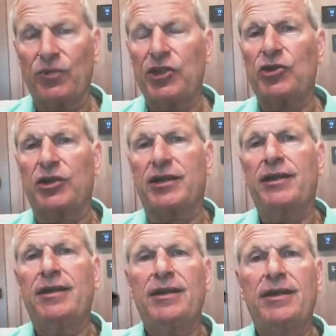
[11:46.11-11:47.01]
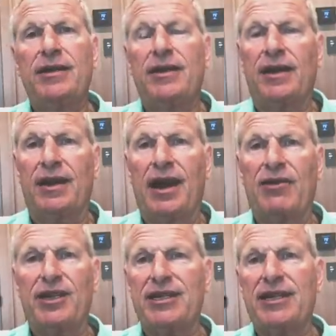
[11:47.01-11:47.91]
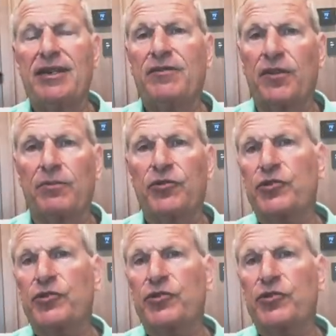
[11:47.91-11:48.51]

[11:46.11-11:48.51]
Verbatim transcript: We took uh, R&D from